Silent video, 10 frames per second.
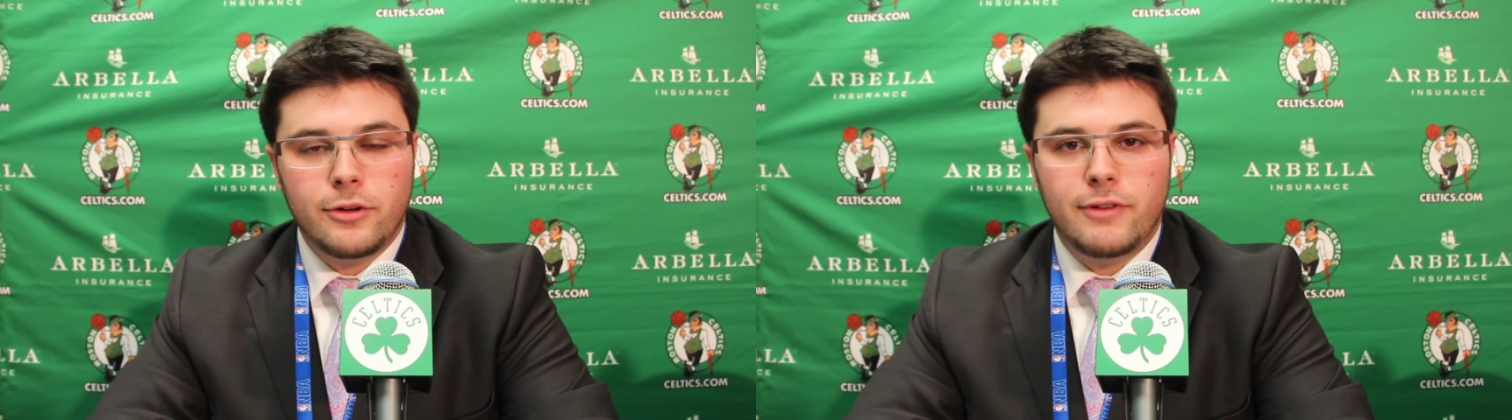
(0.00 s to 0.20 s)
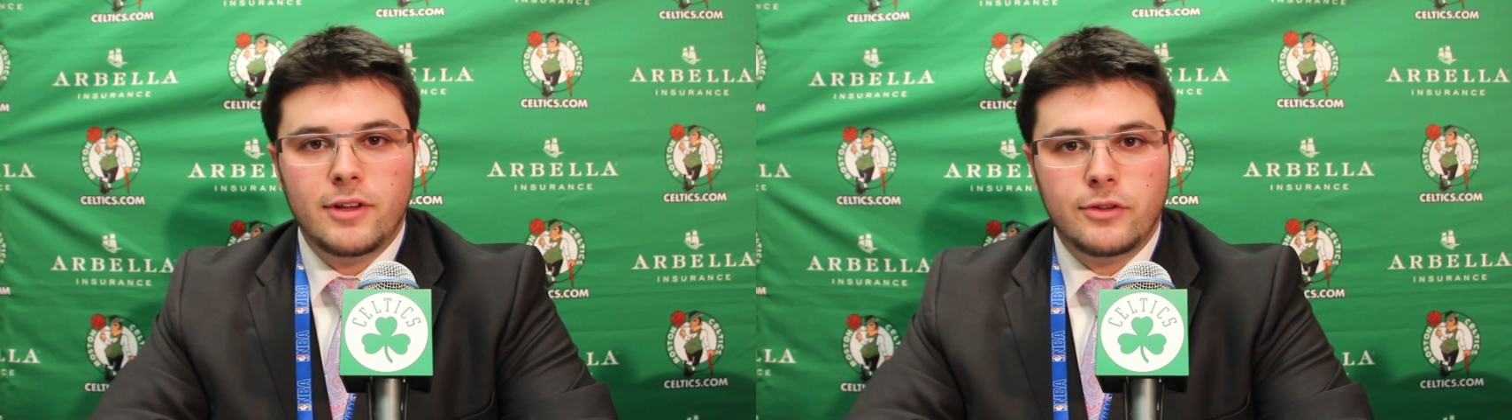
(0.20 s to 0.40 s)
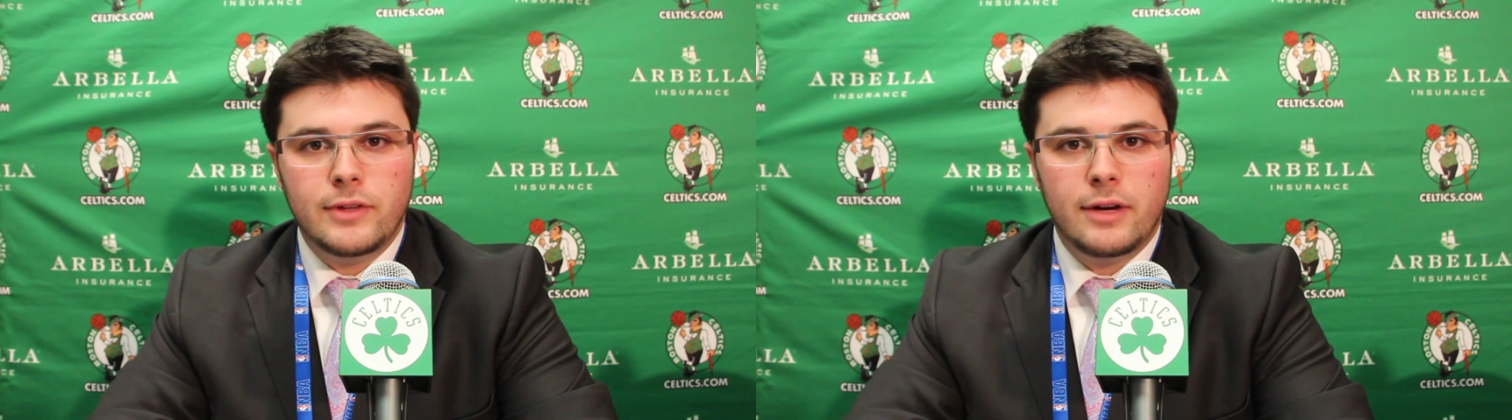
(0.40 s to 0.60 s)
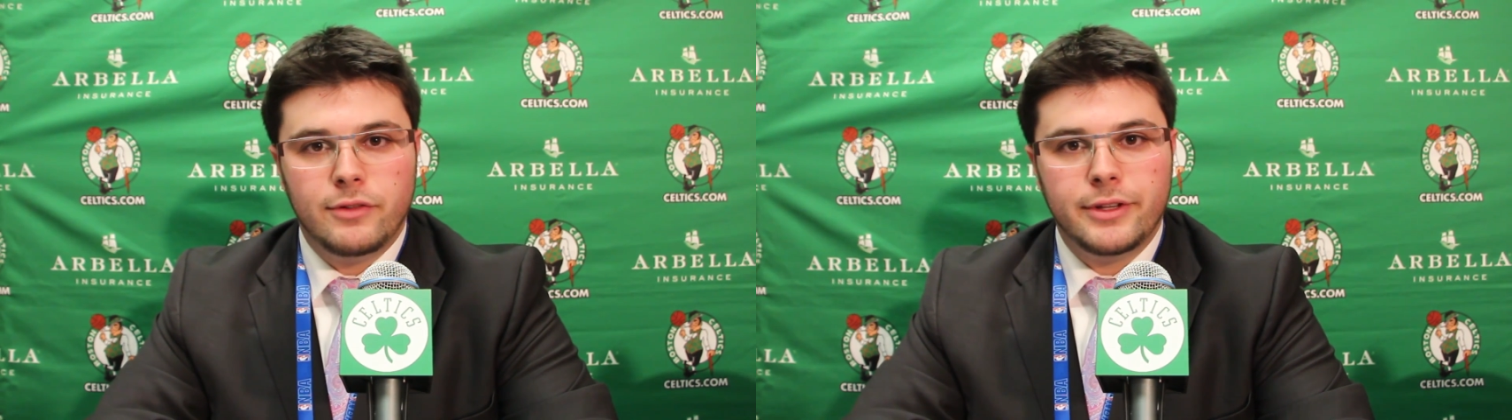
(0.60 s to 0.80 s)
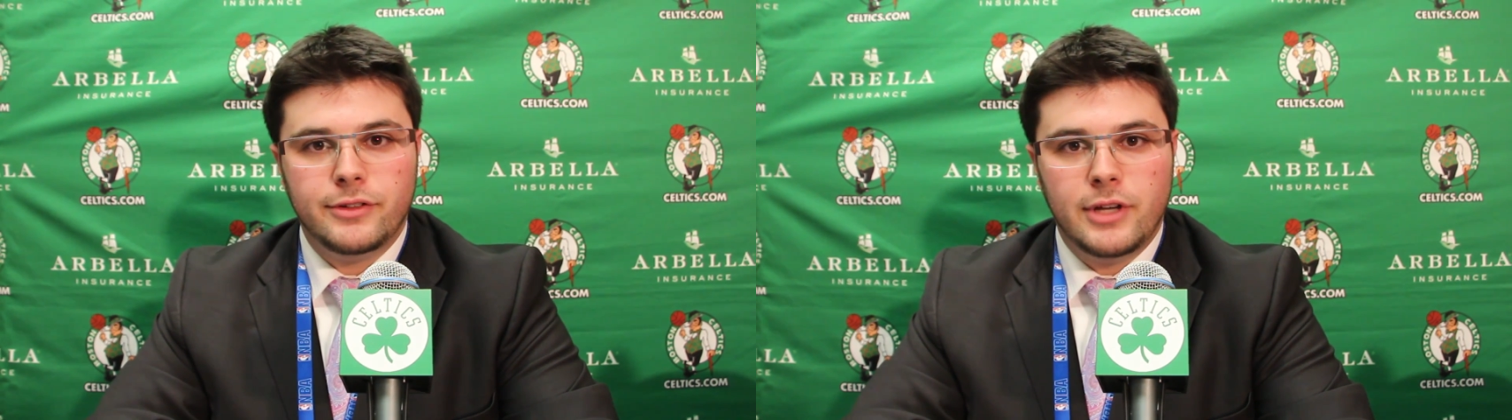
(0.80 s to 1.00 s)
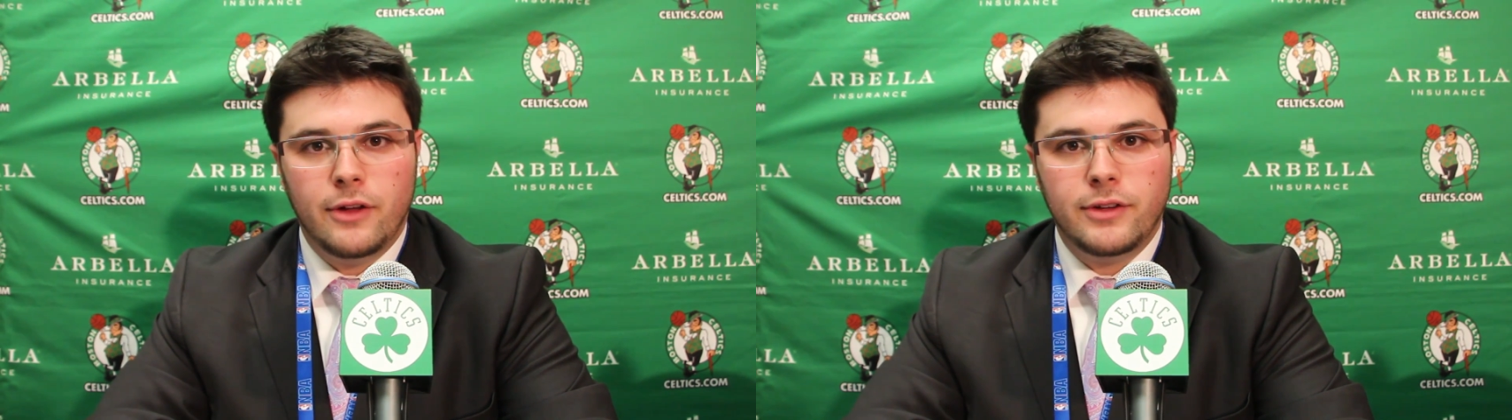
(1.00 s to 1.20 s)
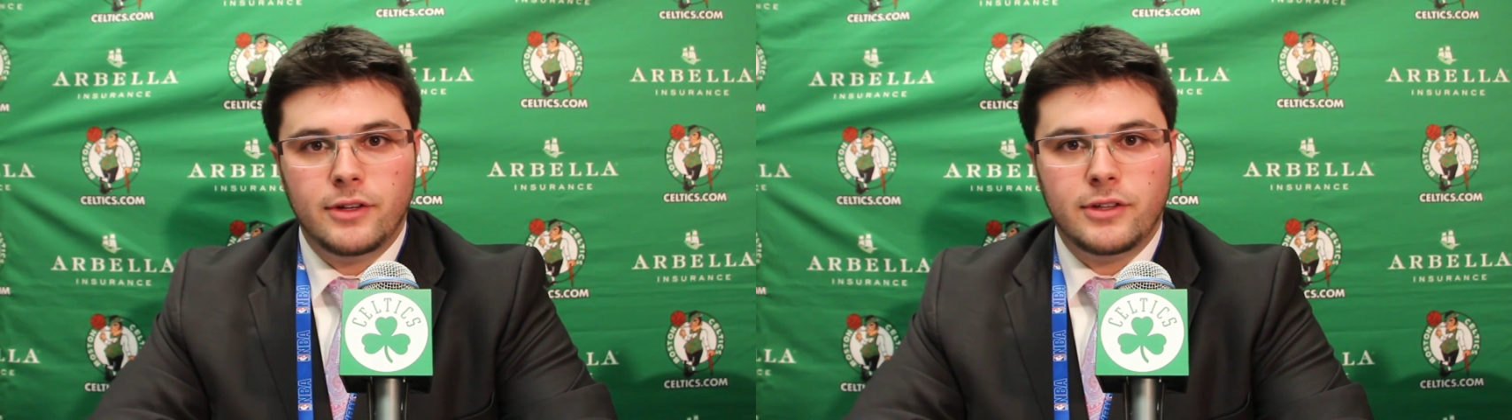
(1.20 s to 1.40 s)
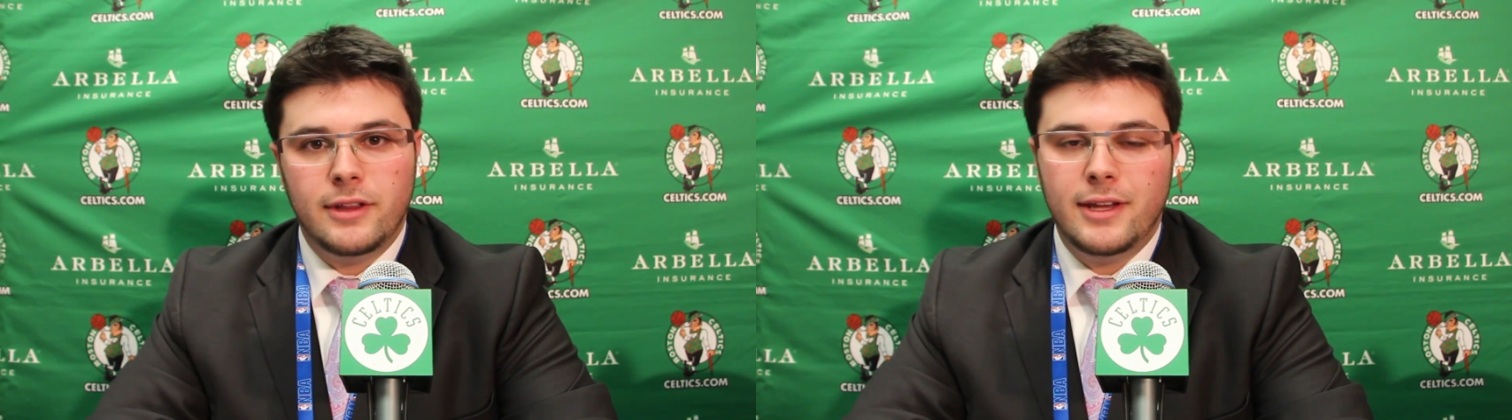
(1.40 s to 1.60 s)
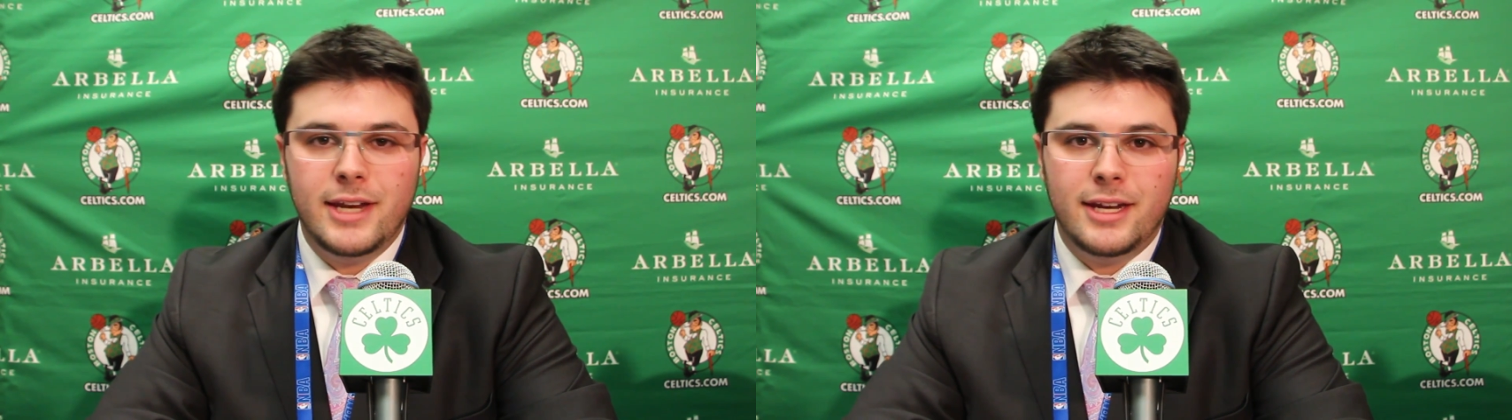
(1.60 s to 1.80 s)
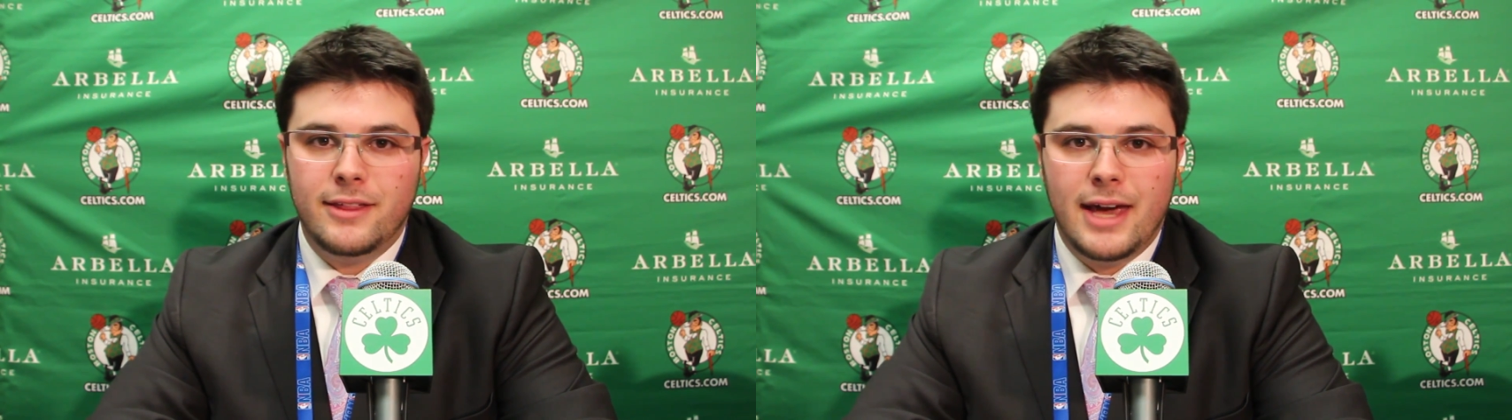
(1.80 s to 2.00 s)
defensive night for the Celtics, and they needed